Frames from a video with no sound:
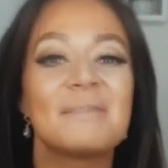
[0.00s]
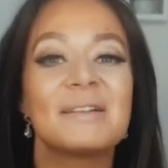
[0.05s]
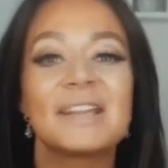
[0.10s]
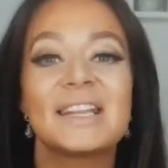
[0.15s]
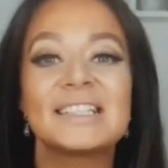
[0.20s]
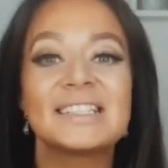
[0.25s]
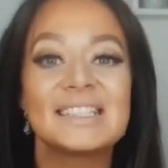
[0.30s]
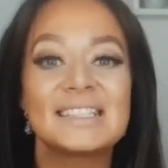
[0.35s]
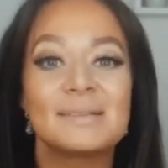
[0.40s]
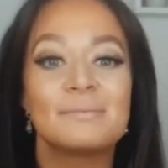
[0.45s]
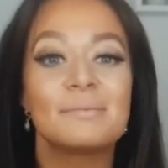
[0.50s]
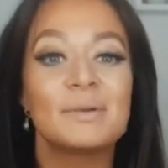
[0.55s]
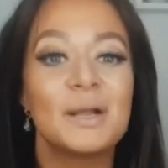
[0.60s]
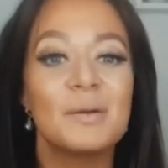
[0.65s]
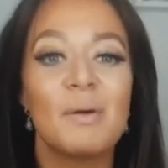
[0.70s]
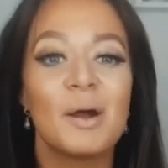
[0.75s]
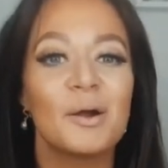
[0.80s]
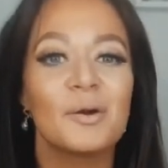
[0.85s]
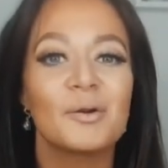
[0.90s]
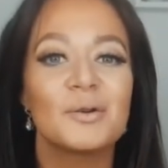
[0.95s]
but let's say
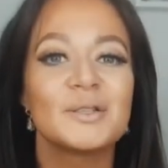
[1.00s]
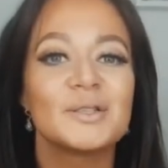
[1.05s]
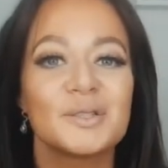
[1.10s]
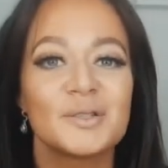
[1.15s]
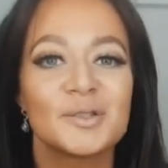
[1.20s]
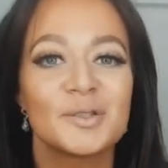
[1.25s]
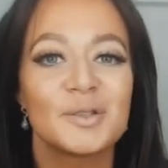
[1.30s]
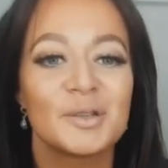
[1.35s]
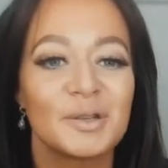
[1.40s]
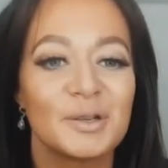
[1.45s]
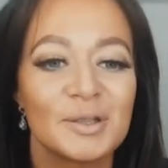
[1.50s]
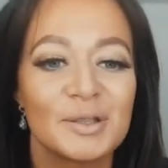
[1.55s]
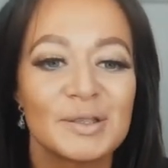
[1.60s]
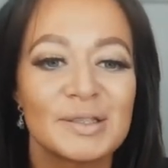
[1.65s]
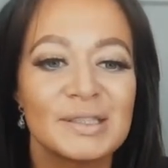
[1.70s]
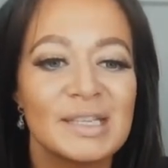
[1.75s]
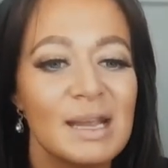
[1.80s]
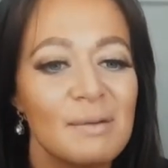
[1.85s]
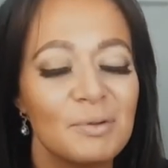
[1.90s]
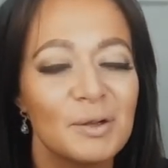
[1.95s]
somebody borrows your
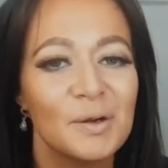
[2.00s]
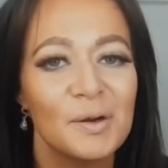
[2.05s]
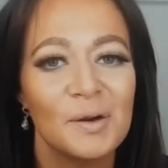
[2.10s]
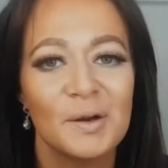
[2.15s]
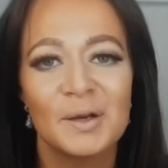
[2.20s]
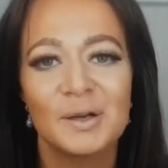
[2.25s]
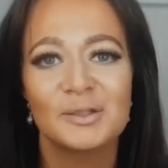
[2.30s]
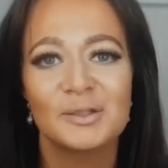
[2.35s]
stapler or